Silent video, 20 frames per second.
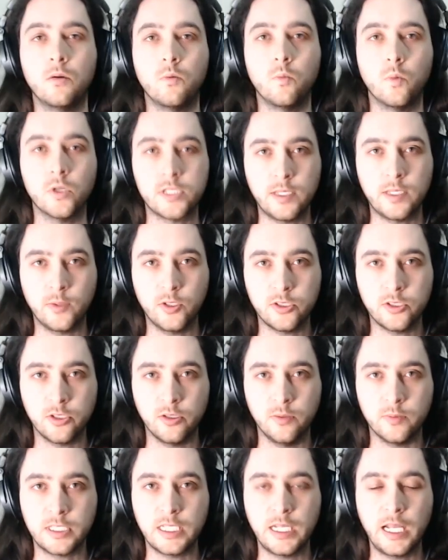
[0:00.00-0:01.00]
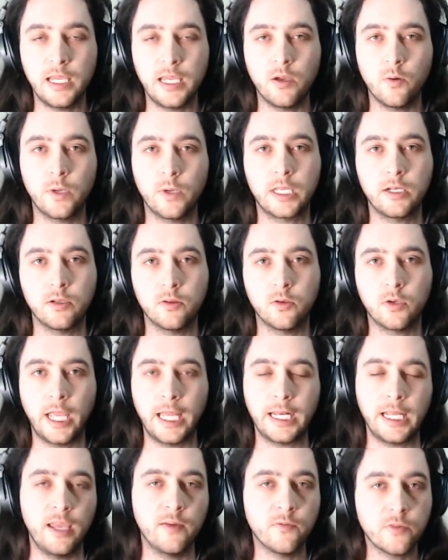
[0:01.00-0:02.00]
What's up YouTube? Today we're going to look
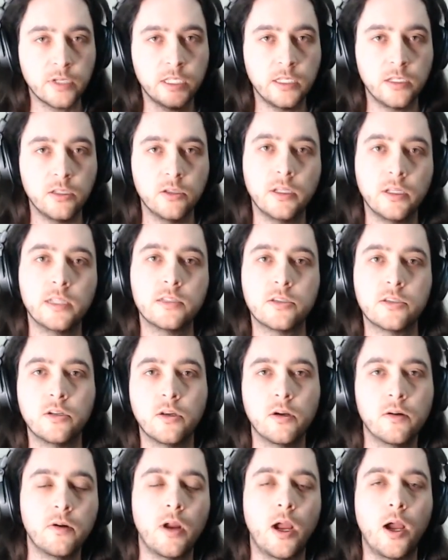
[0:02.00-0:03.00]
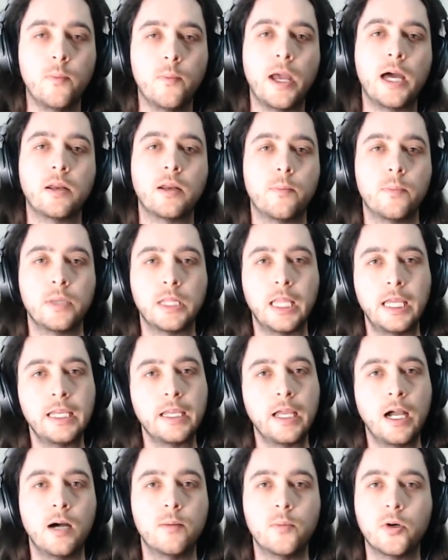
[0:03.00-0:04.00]
at everything you need to know about playing
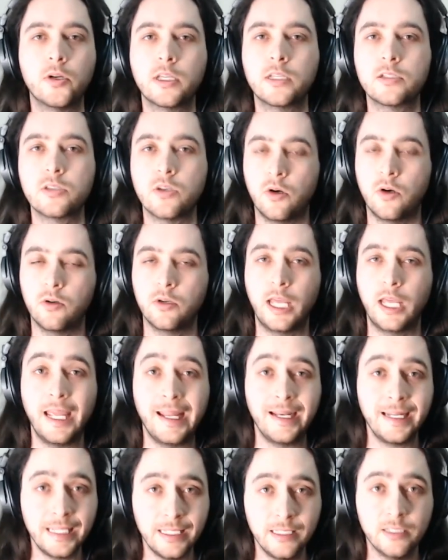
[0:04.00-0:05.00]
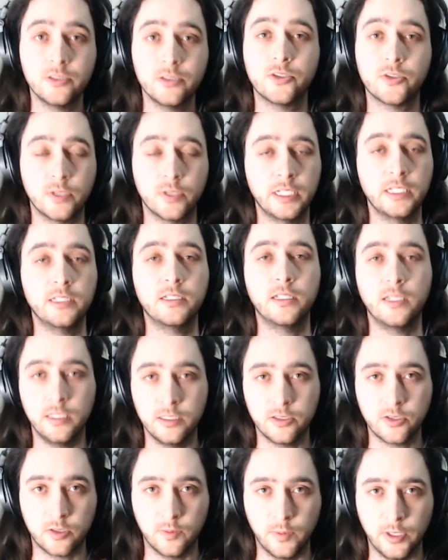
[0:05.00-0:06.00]
harmonics on any stringed
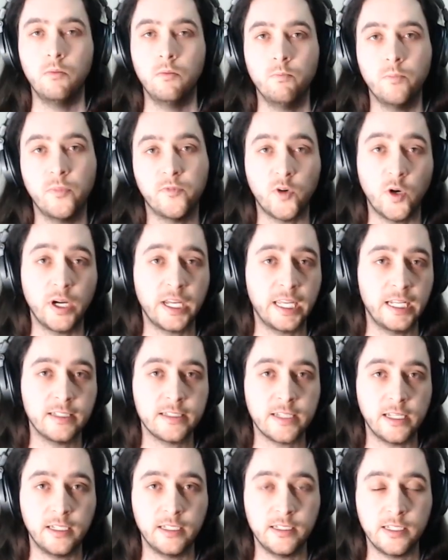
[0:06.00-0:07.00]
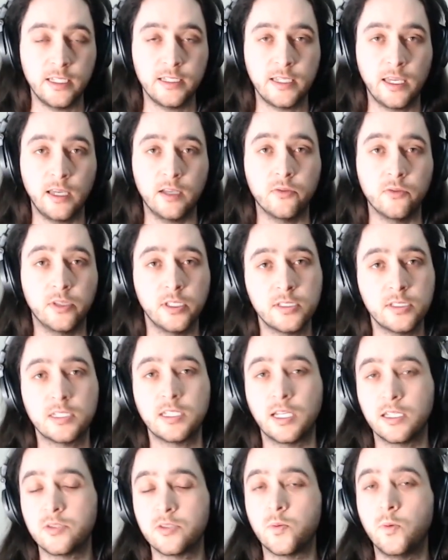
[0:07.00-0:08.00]
instrument. Before I get into any detail, this
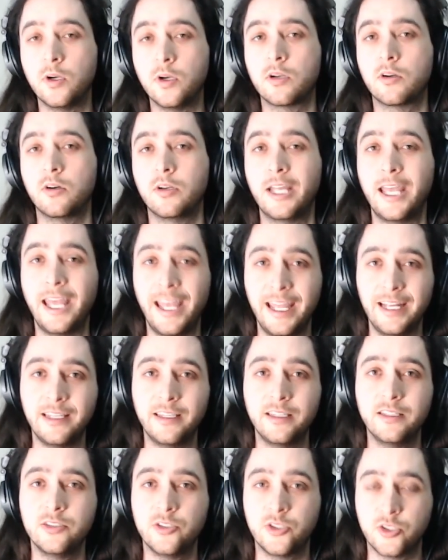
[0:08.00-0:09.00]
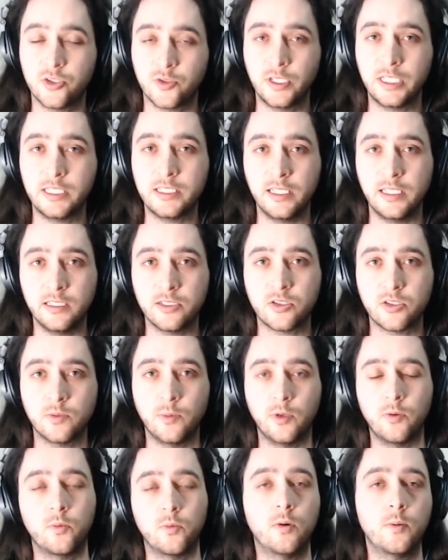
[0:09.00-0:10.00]
does work on any stringed
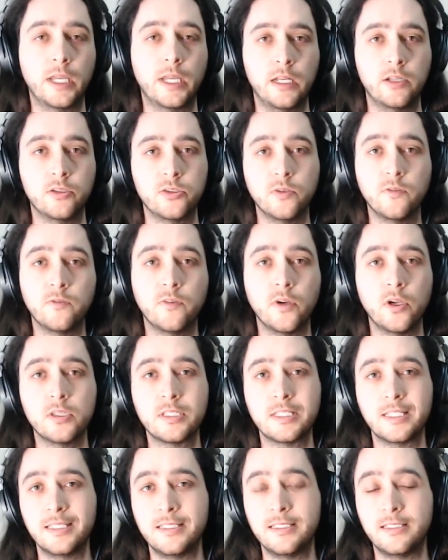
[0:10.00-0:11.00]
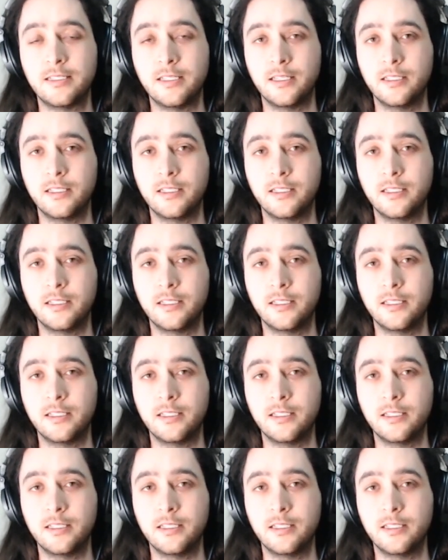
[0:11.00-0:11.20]
instrument. What we're going to do first is